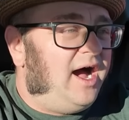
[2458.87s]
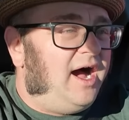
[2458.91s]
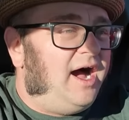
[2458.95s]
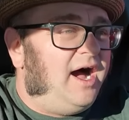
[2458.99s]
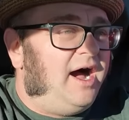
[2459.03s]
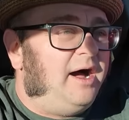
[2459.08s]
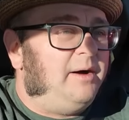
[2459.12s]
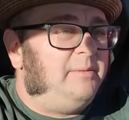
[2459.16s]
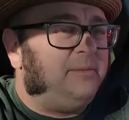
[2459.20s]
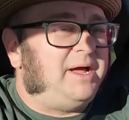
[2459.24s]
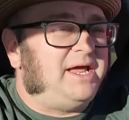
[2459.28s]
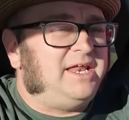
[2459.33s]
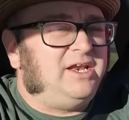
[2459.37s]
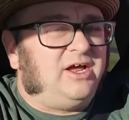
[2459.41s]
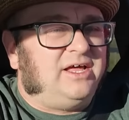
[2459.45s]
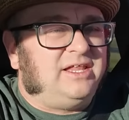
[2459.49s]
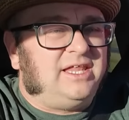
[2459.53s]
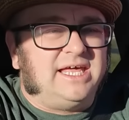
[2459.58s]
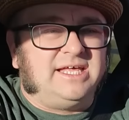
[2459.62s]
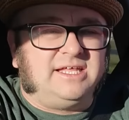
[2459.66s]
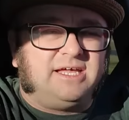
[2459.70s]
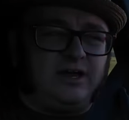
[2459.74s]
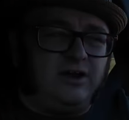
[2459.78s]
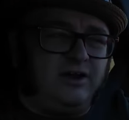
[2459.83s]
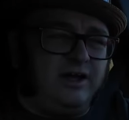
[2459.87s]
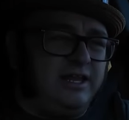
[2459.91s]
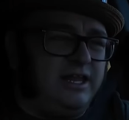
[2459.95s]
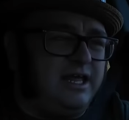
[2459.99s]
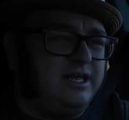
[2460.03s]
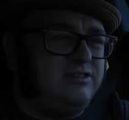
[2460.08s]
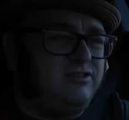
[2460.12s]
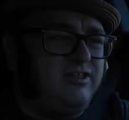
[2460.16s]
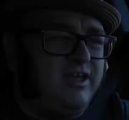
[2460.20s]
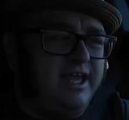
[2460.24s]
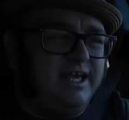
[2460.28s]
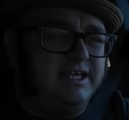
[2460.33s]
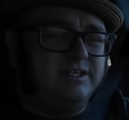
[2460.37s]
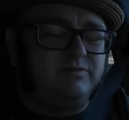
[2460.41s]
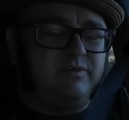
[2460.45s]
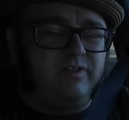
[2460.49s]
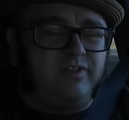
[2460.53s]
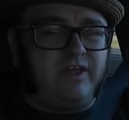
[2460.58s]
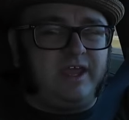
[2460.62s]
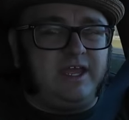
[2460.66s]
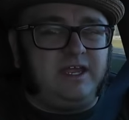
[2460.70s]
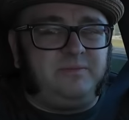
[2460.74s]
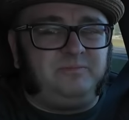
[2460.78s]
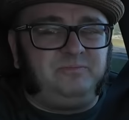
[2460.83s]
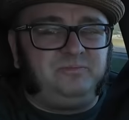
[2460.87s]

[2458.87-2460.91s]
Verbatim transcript: Um, and I like and I like things with like